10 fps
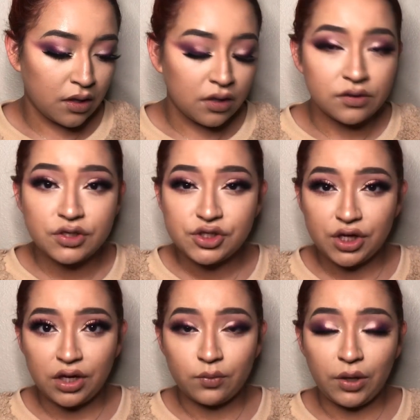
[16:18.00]
the
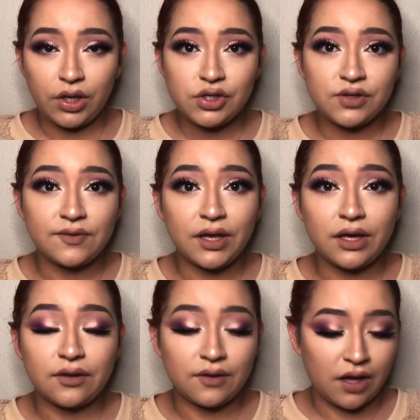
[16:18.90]
shade range of
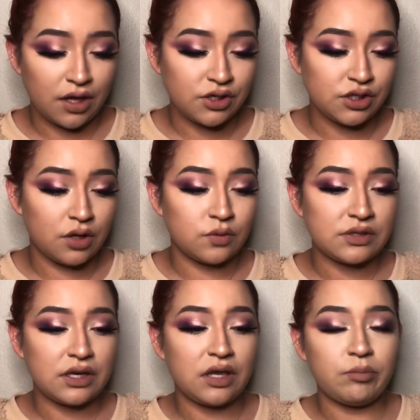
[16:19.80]
like the eyeshadows that
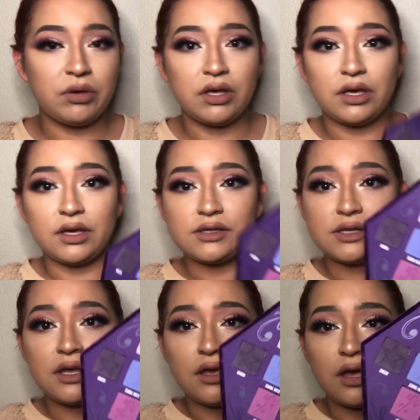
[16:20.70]
he picked,
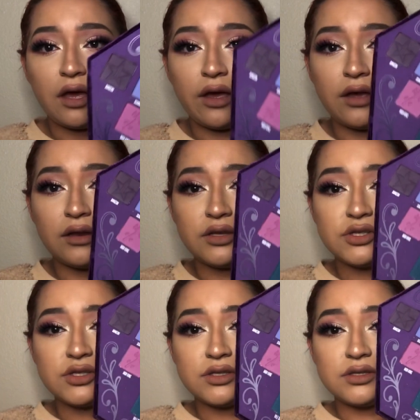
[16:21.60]
and it's
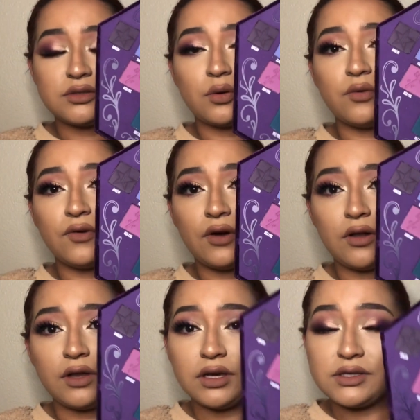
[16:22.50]
just overall
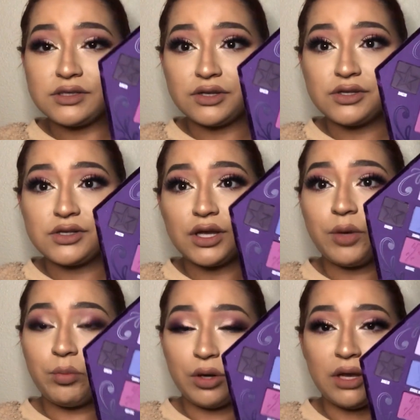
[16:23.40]
like such a
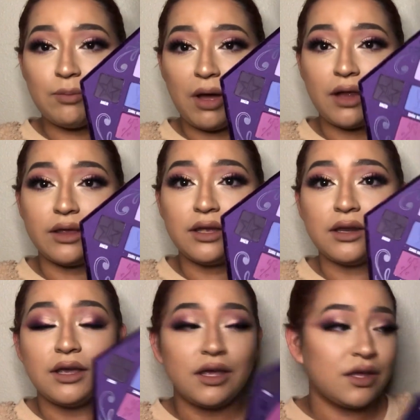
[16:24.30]
pretty palette.
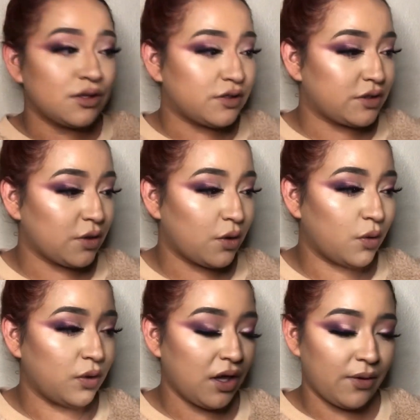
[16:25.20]
So
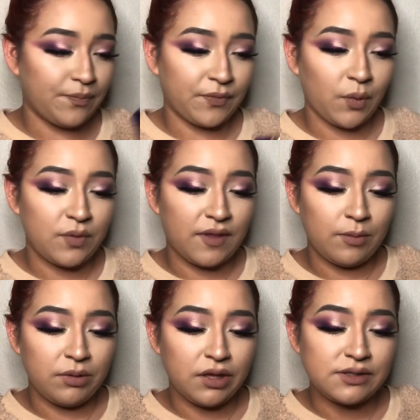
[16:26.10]
yeah, with that
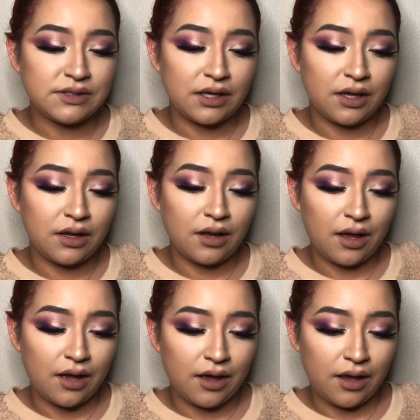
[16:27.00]
being said,
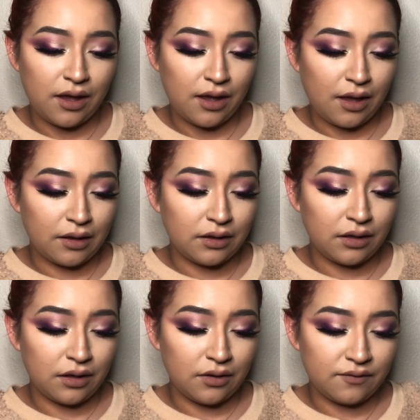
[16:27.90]
I
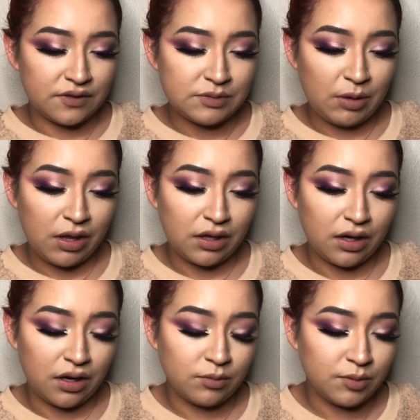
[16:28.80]
love this palette.
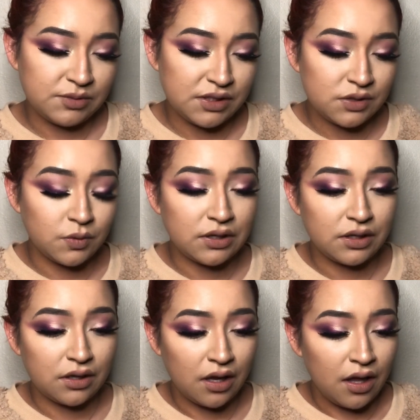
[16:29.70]
I'm obsessed with it.
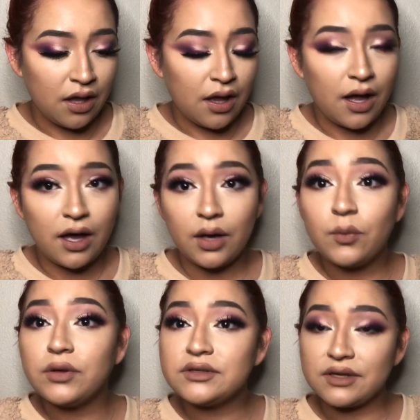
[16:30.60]
I
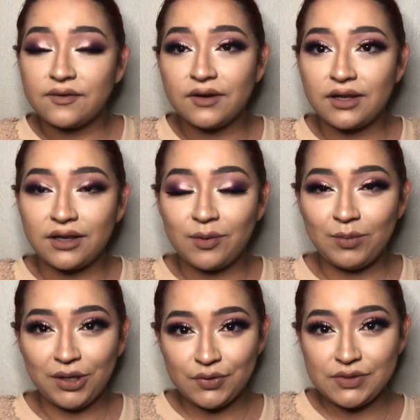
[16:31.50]
will definitely be
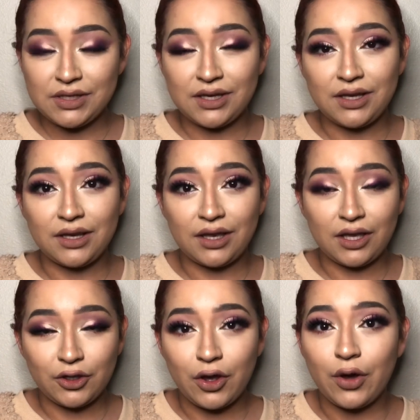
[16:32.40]
using it a
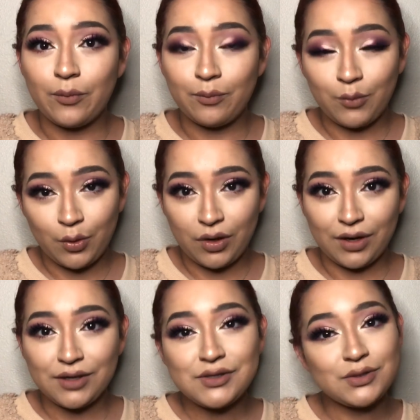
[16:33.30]
lot more.
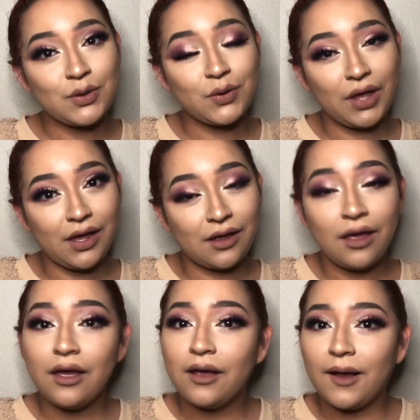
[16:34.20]
So yeah,
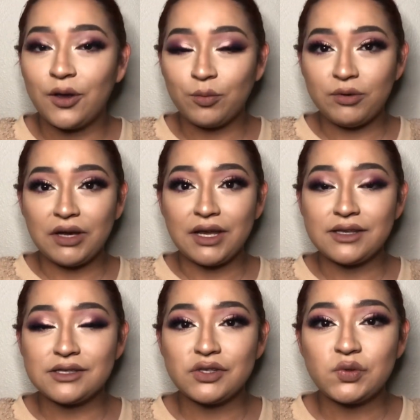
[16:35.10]
I hope you guys
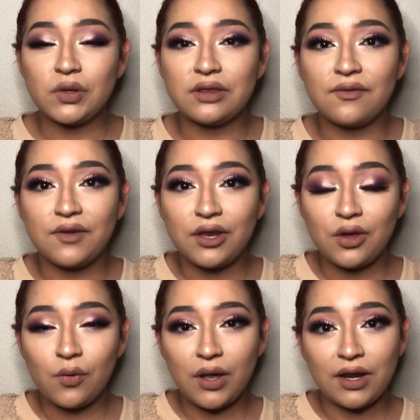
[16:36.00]
enjoyed the
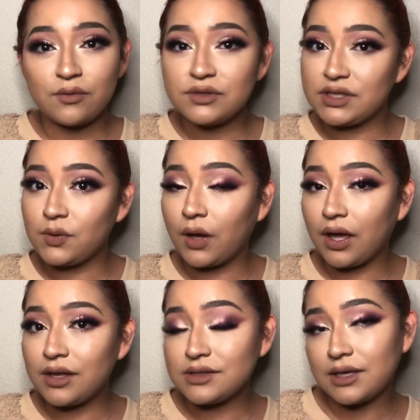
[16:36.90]
video, and I will see you
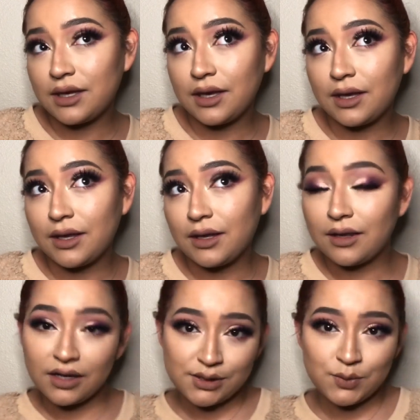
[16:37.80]
guys in the
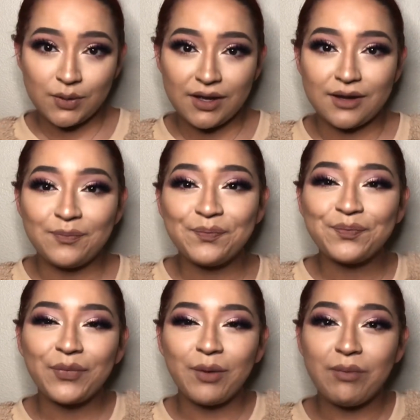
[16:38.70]
next one.
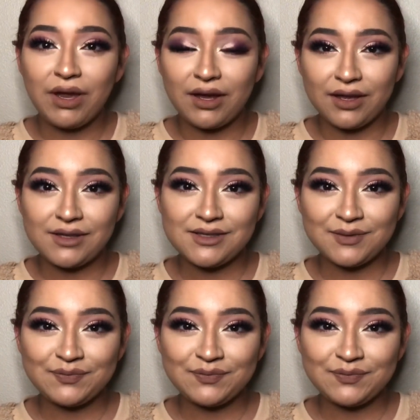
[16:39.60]
Bye guys.